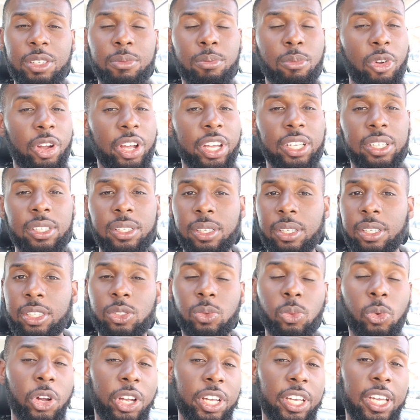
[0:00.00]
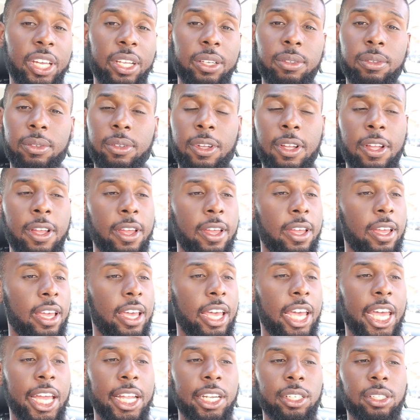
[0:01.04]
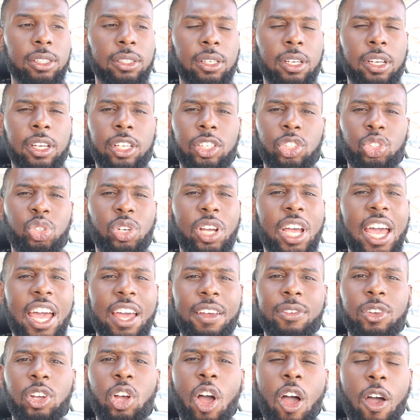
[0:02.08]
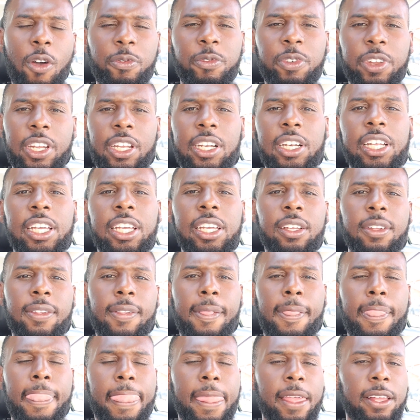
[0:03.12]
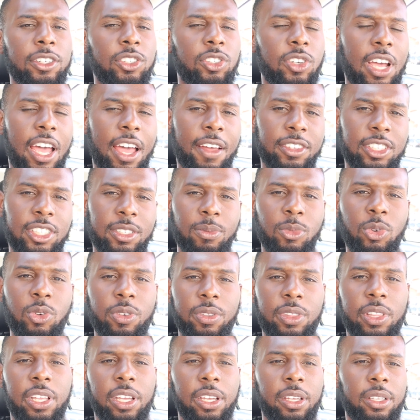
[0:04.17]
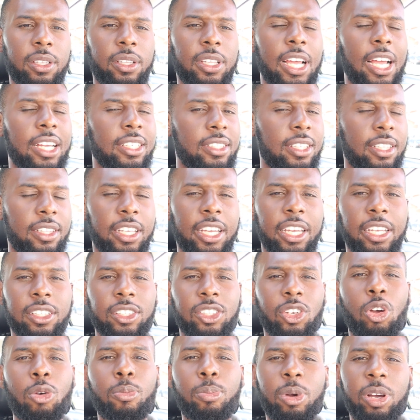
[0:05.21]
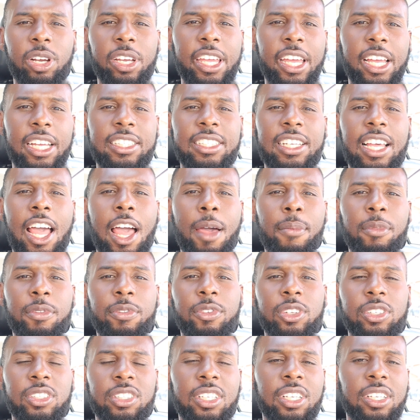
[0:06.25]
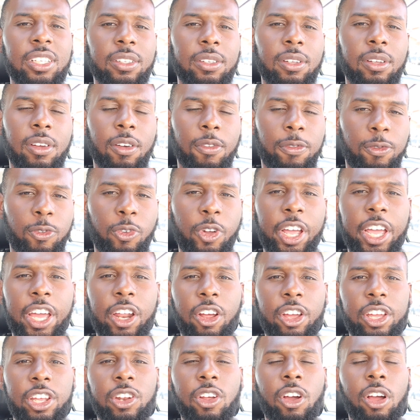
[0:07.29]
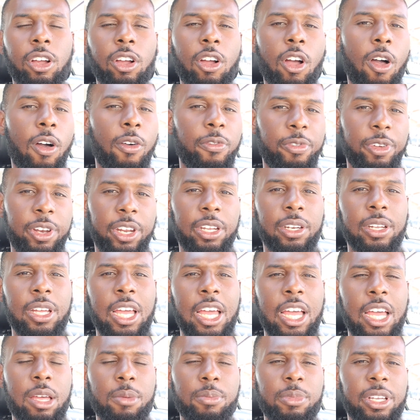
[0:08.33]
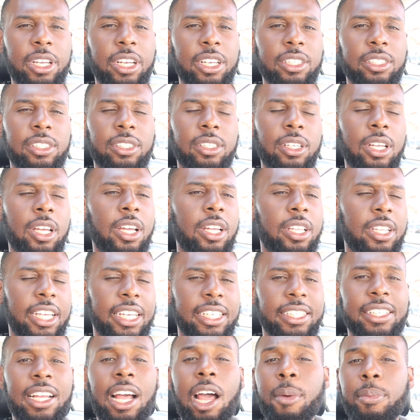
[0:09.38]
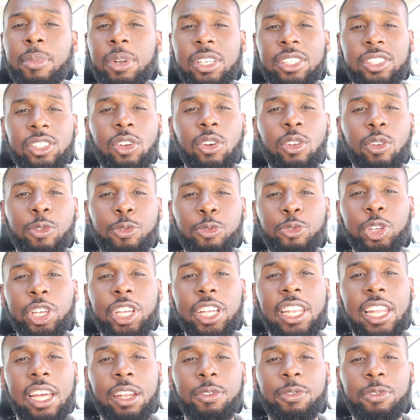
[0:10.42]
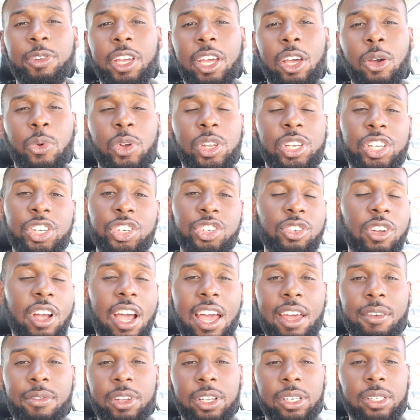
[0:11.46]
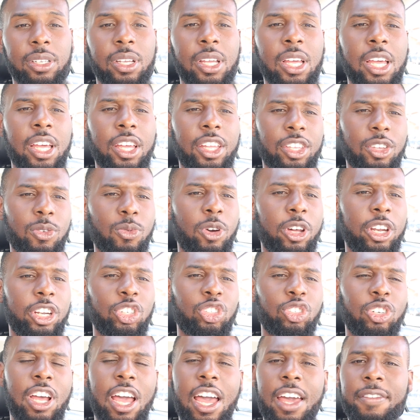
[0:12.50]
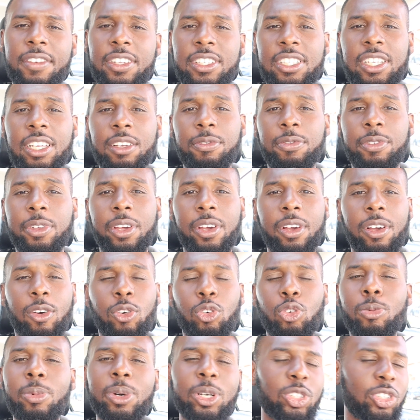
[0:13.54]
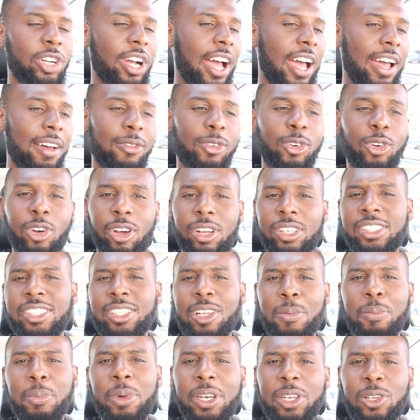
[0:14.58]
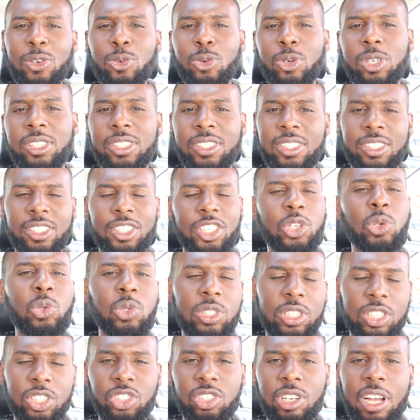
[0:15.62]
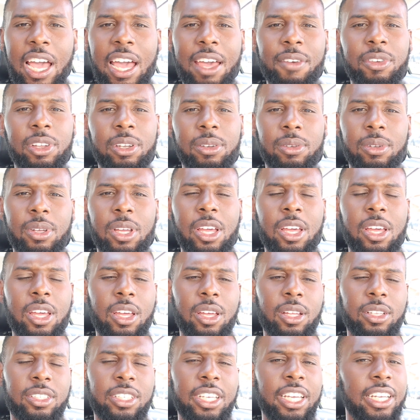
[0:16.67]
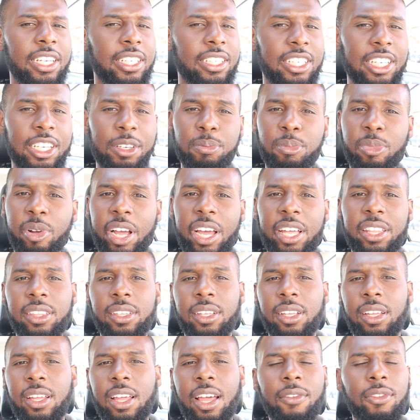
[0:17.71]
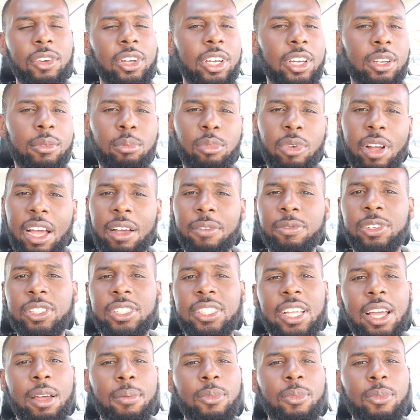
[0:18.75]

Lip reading: brake is working. And drive confidently and drive smoothly. That's the thing. Don't book your exam if you're still afraid or you're not confident, because the examiner is going to feel that fear when you're driving. You want to drive as if you're an Uber driver or somebody who is used to driving. Take a deep breath, have a good breakfast that